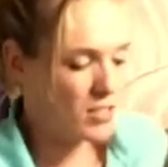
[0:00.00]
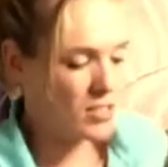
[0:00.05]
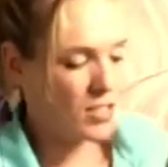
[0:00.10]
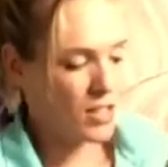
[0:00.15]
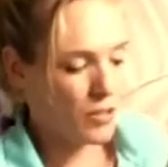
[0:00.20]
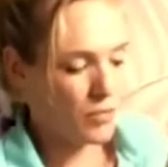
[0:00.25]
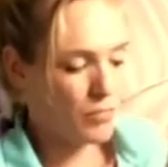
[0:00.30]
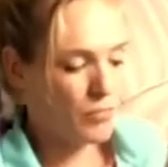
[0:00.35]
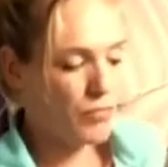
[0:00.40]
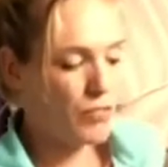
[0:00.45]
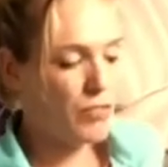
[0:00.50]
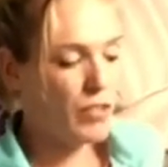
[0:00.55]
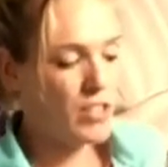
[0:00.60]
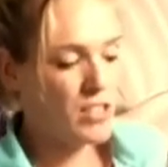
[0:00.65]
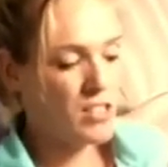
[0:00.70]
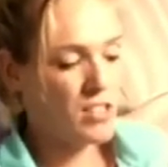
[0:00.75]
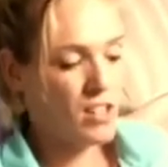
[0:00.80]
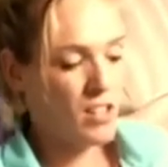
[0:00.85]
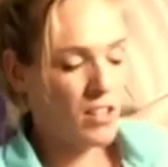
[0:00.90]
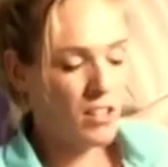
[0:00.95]
So if I
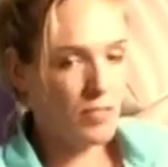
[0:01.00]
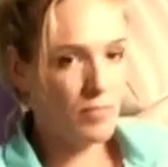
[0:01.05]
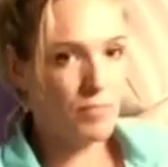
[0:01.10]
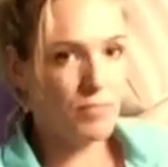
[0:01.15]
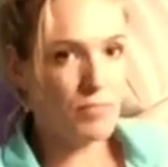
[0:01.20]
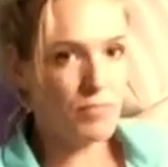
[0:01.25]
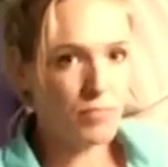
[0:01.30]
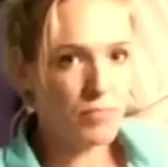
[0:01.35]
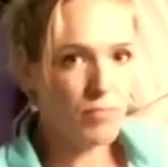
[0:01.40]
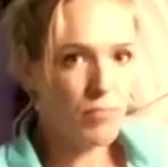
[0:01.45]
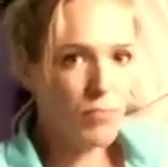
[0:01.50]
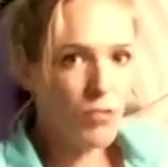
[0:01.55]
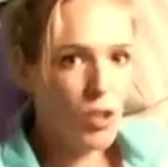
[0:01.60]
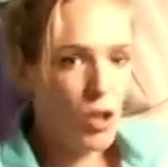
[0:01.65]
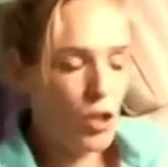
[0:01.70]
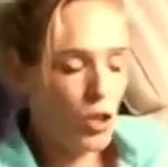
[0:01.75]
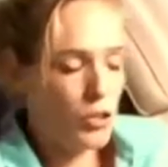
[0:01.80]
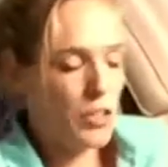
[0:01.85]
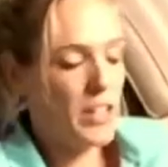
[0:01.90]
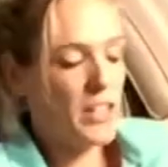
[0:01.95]
start
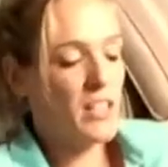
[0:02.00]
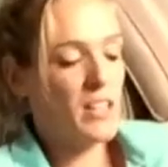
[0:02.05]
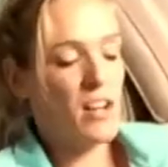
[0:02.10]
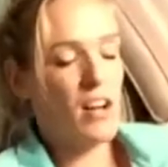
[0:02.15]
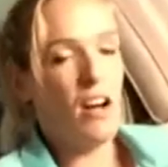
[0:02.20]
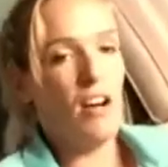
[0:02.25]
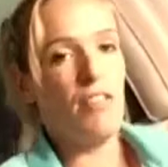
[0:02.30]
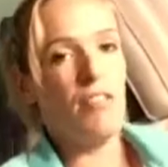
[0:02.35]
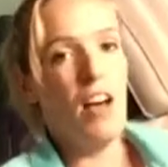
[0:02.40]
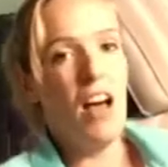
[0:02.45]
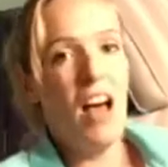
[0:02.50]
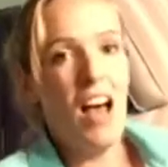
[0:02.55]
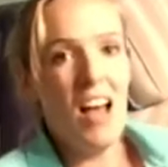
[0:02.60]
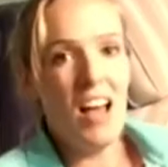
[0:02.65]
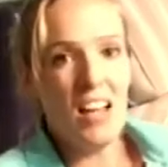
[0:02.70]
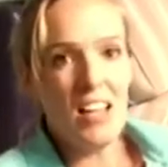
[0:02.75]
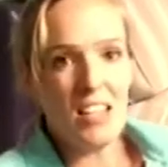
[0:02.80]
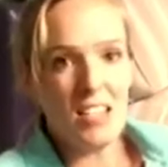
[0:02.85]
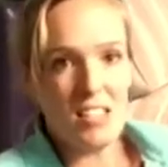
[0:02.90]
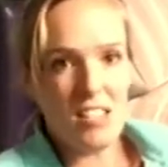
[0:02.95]
on the inner calf,
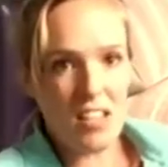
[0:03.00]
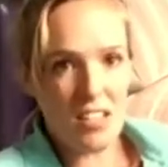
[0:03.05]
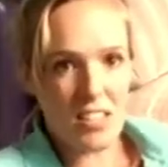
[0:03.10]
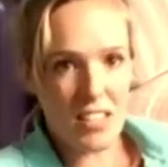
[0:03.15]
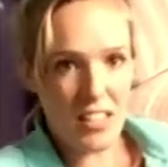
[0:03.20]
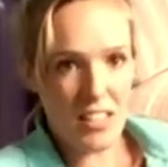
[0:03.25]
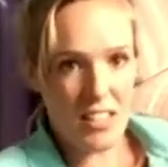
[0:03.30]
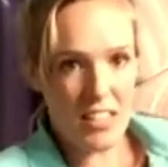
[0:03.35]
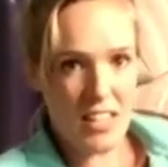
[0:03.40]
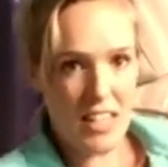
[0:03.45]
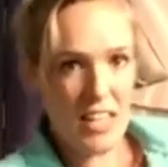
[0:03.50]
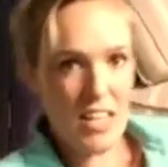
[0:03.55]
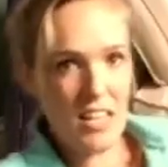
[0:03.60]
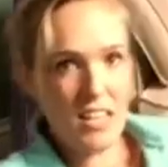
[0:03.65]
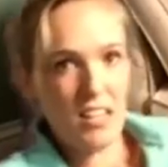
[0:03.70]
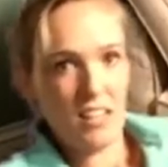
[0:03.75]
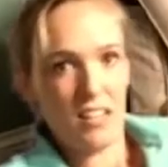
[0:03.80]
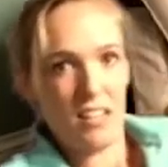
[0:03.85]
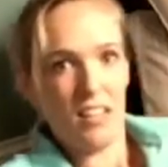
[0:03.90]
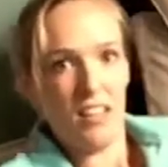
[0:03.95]
starting at the
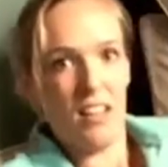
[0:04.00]
knee,